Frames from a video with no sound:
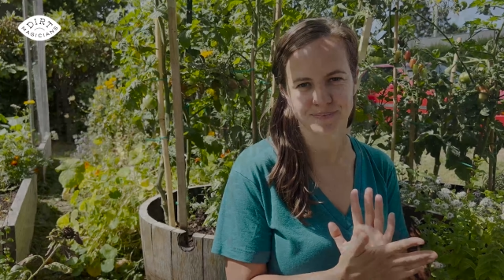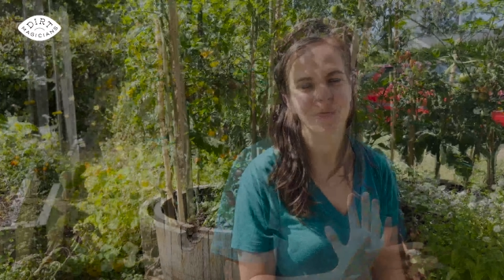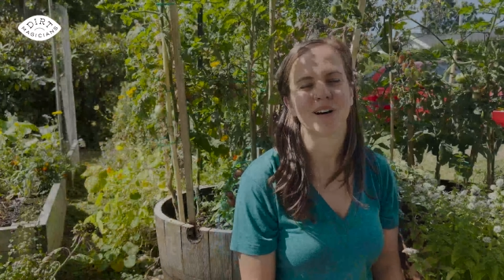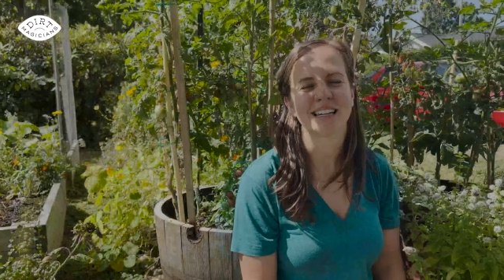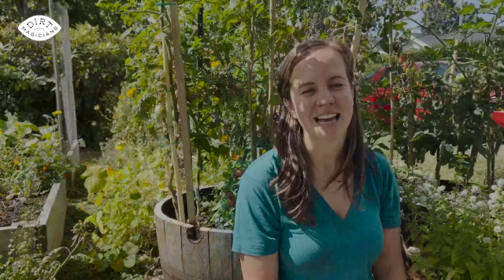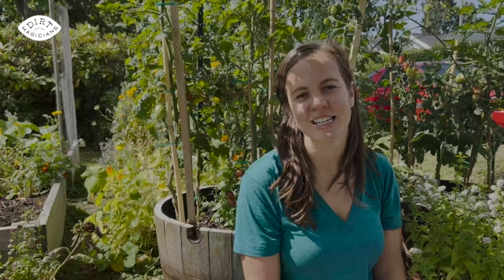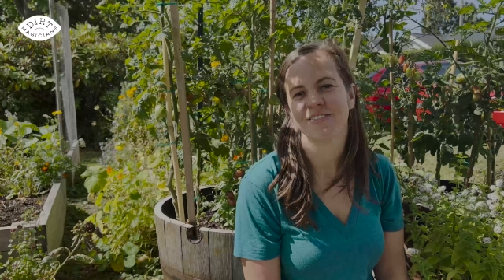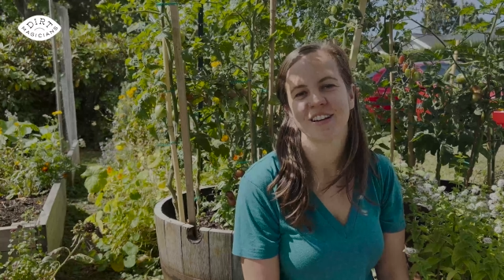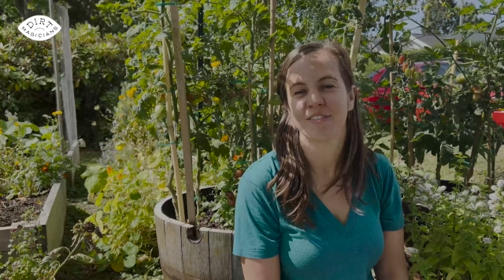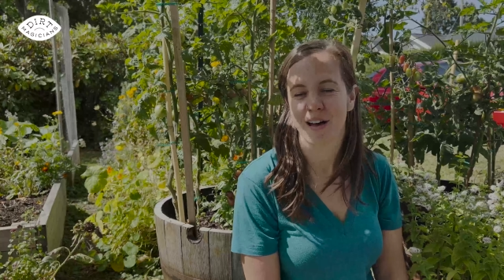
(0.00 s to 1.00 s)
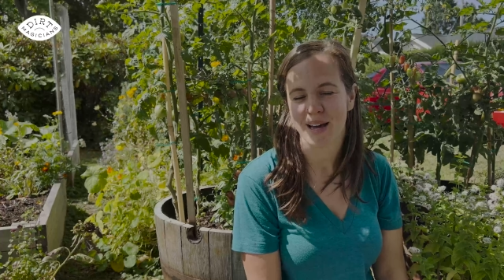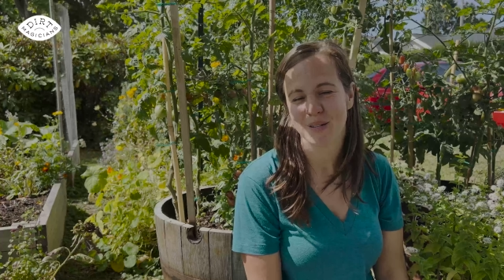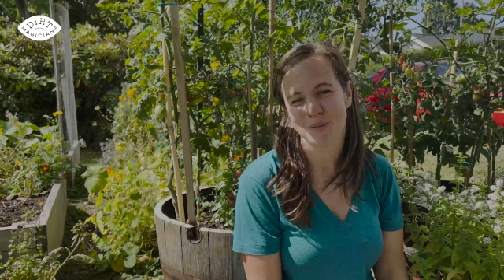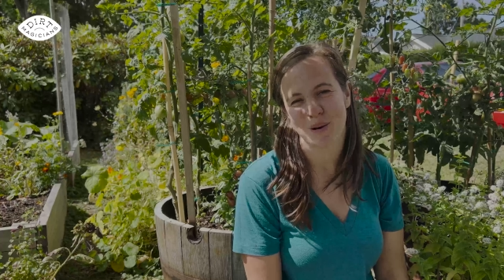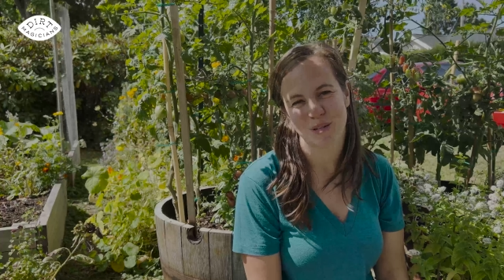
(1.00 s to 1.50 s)
One last fun fact
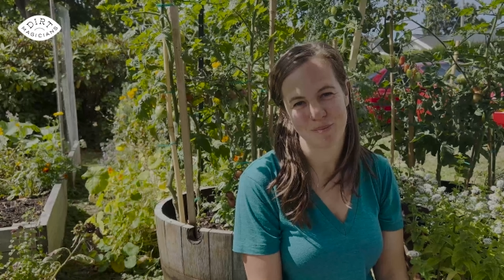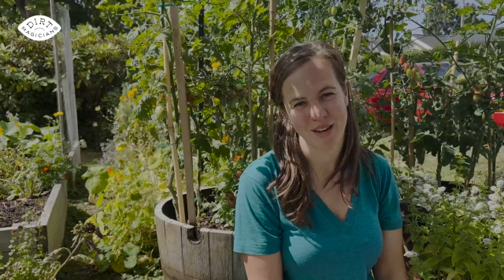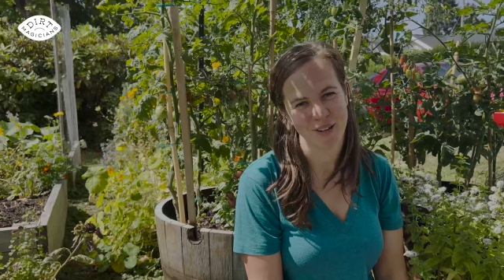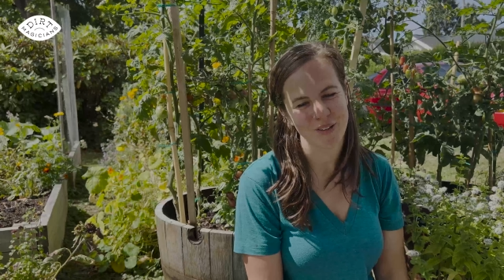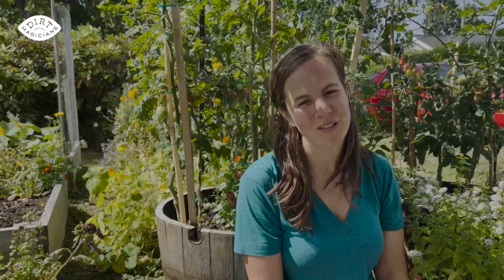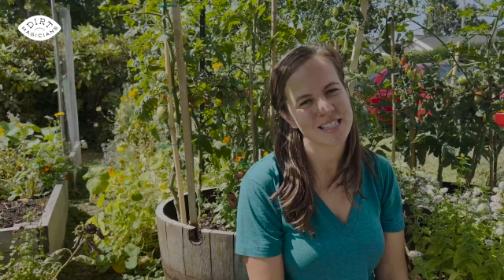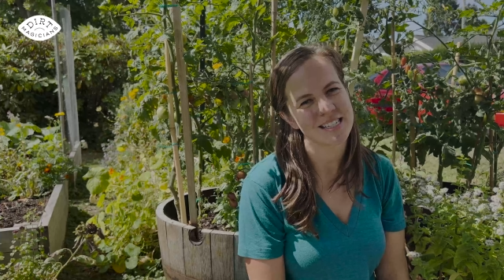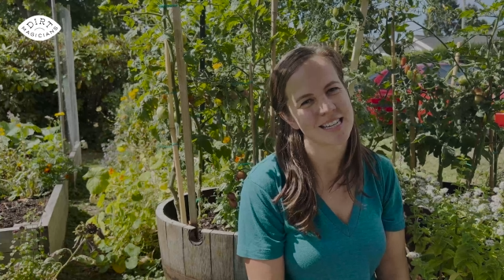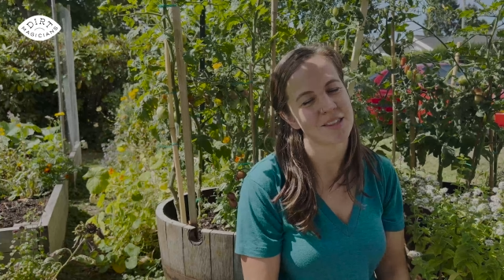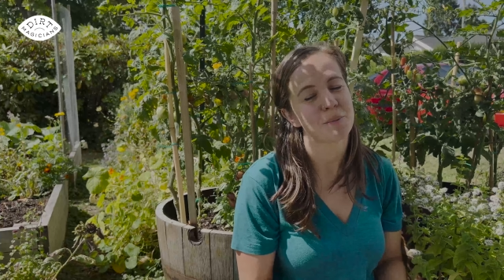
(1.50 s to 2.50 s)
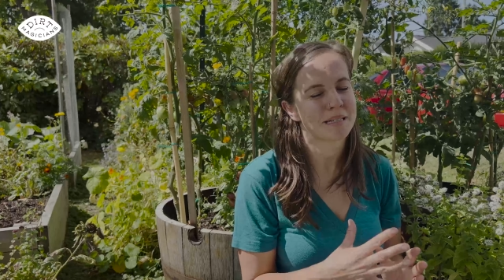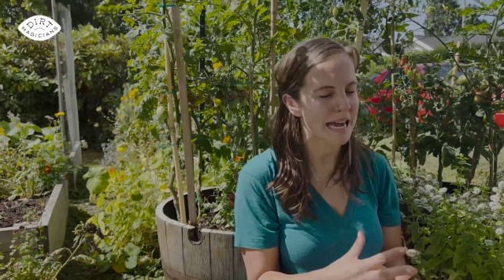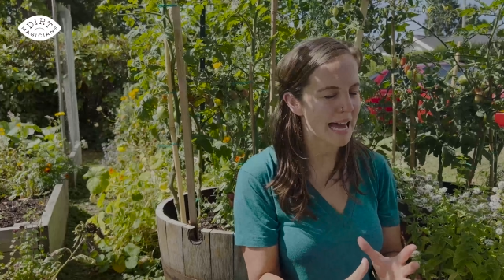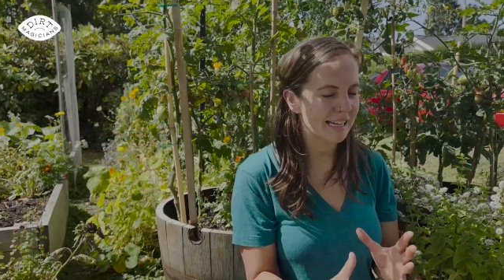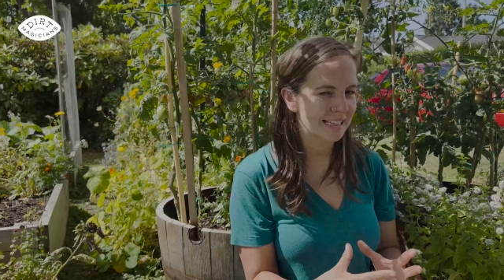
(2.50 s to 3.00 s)
about tomatoes is that they're
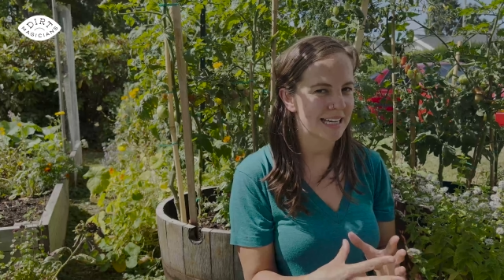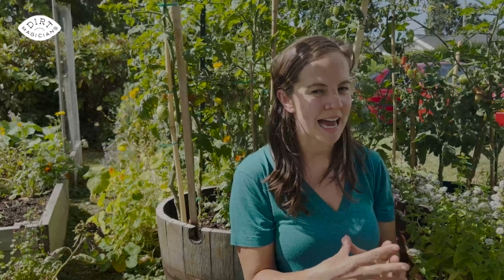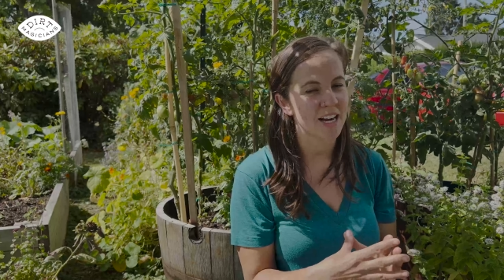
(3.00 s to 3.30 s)
botanically